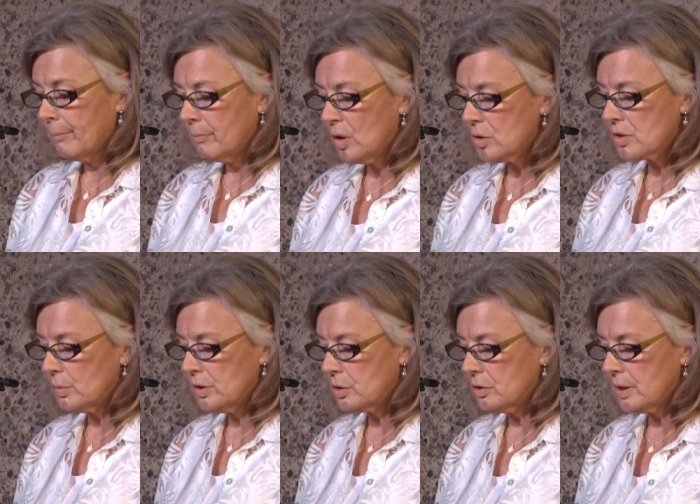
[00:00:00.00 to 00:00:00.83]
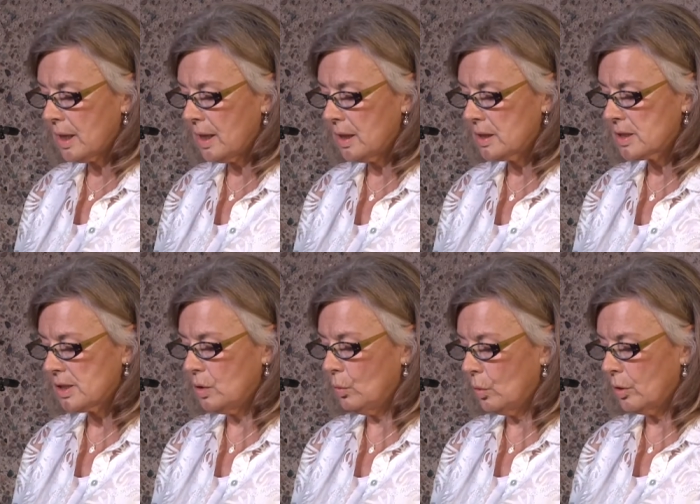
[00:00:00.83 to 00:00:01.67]
Most winter days,
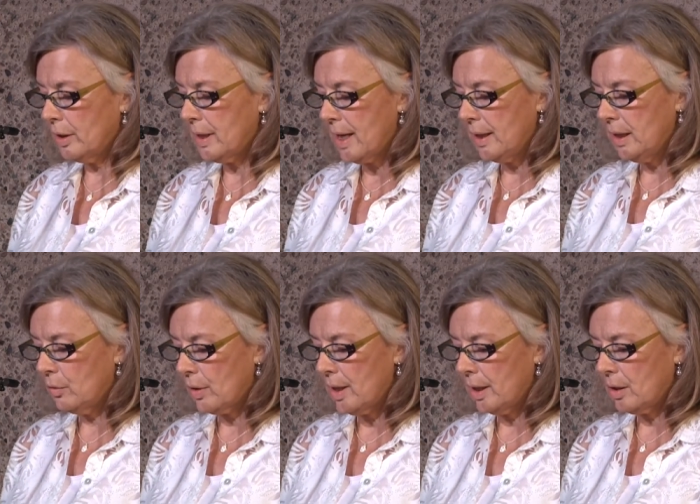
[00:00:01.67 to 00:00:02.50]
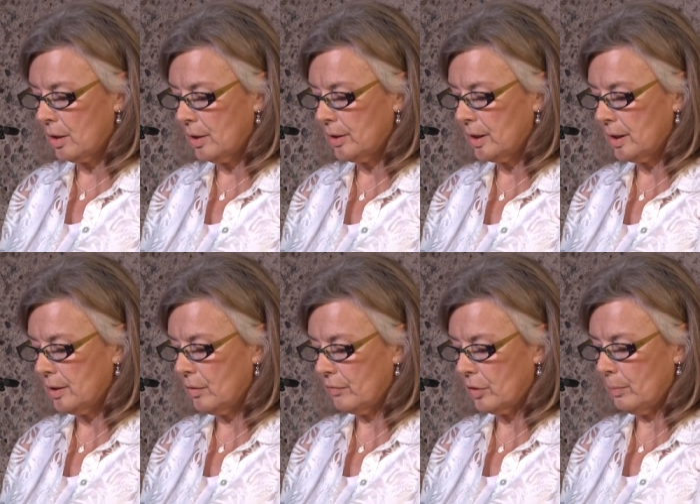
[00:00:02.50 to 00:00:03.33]
you wore a natty gray cardigan
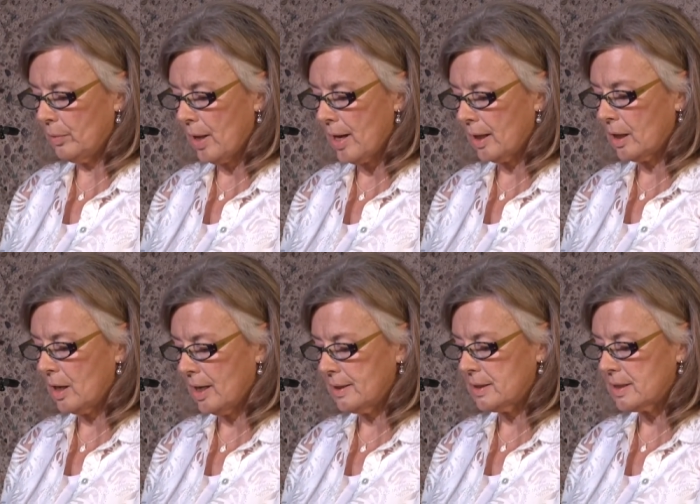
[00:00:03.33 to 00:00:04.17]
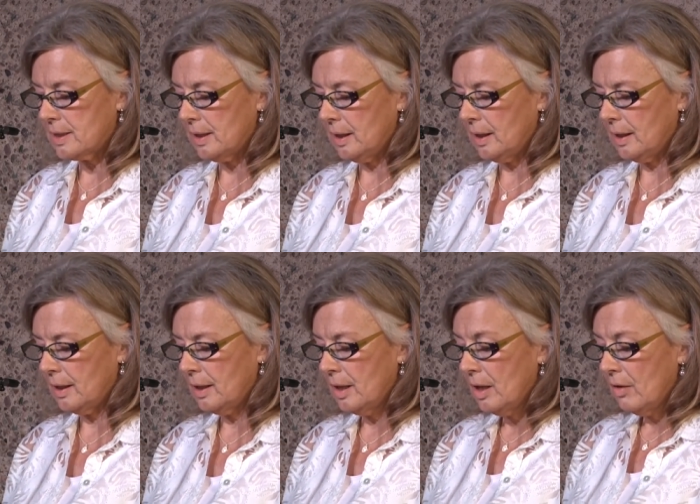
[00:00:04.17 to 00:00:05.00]
over a black cotton tee,
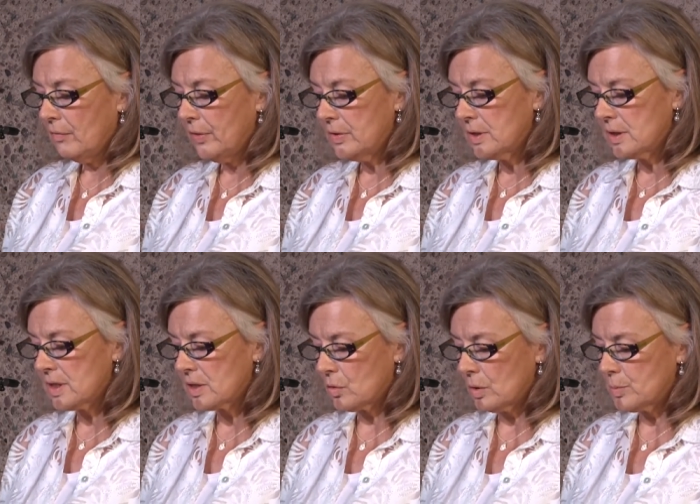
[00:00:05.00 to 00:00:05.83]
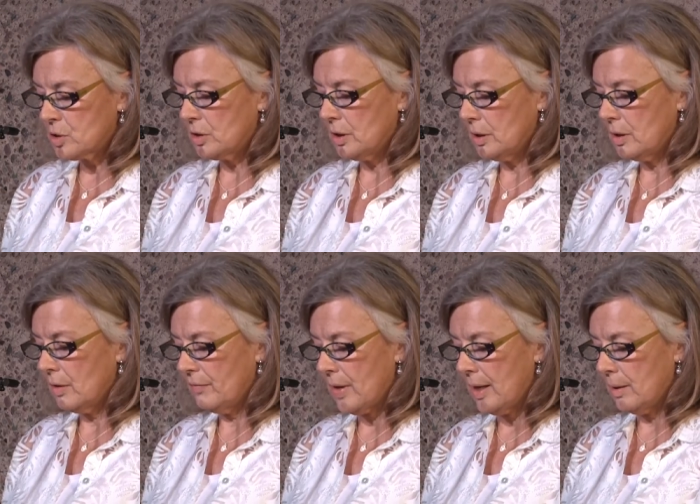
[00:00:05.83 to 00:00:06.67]
fit the description
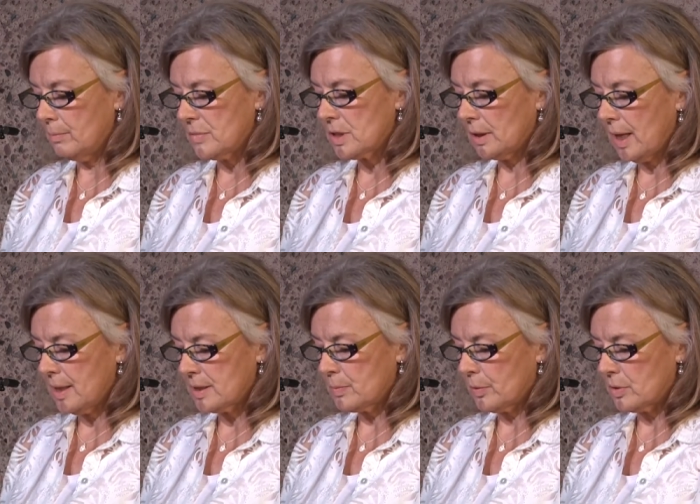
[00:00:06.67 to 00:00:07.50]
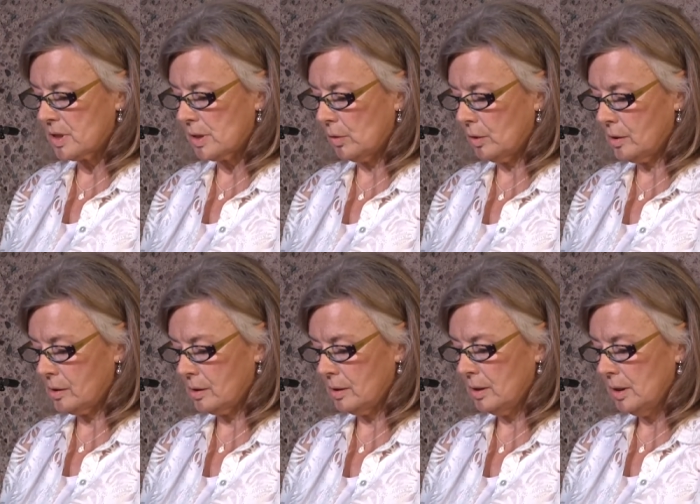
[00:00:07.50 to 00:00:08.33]
of M's last
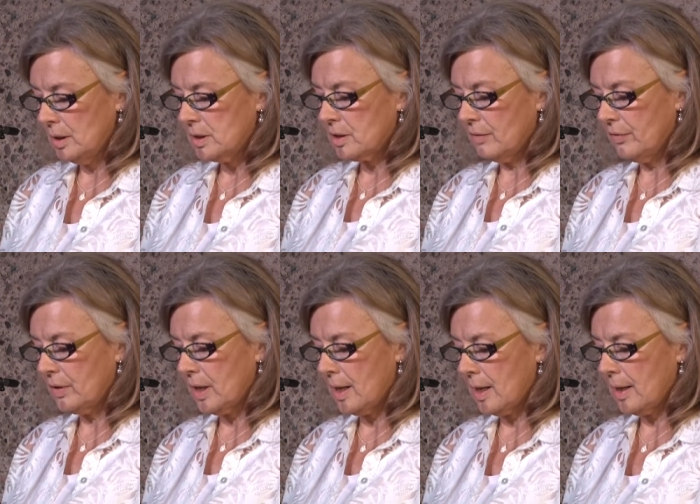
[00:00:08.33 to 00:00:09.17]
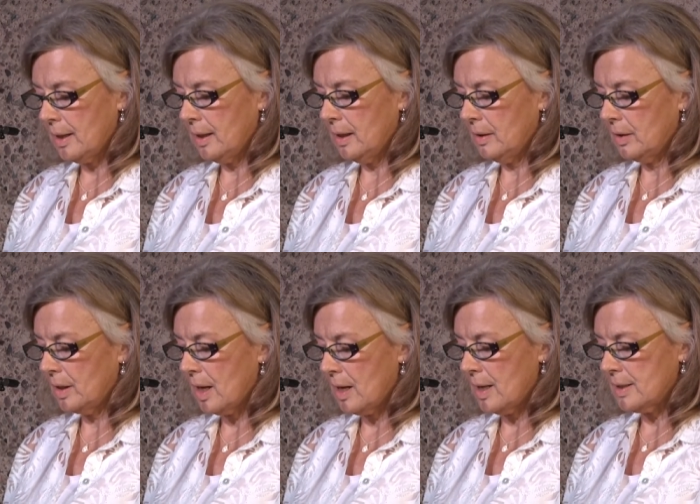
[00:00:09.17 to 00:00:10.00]
persona, tough guy in the
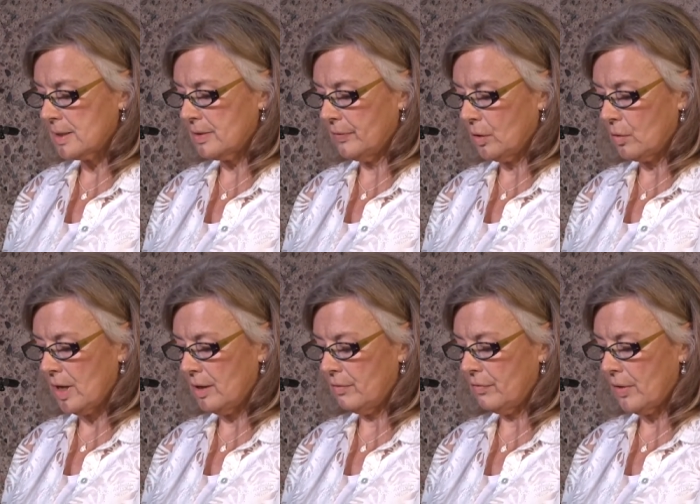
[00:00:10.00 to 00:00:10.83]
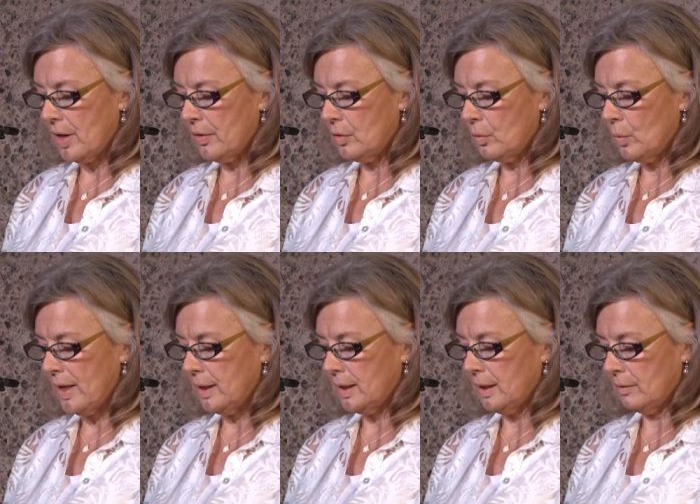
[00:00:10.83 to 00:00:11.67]
guise of a grandfather
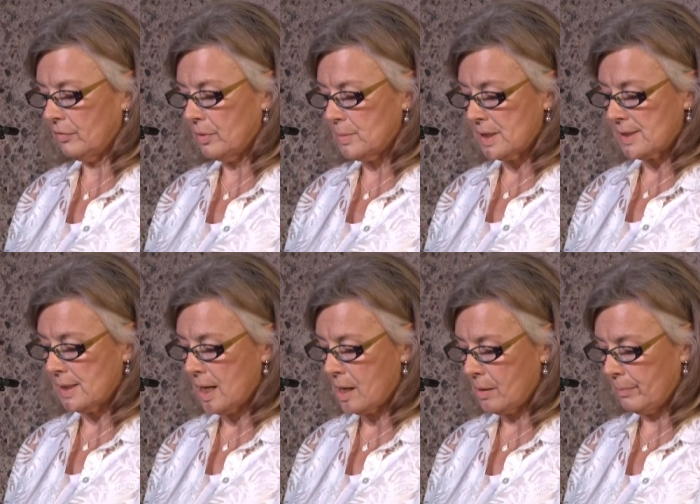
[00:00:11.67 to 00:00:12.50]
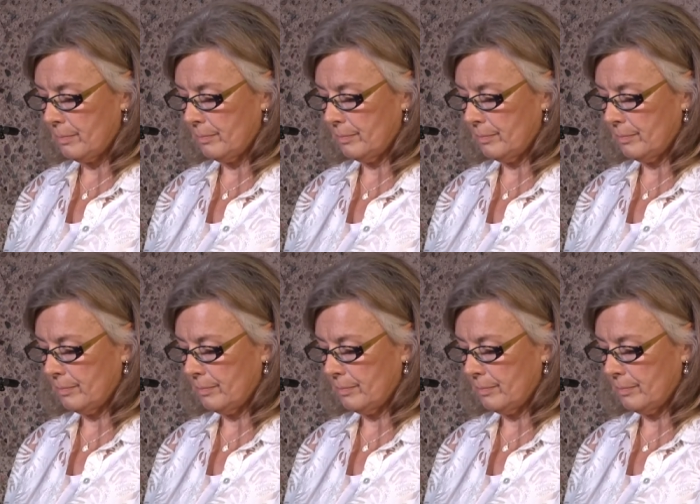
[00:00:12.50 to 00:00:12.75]
waking from his nap.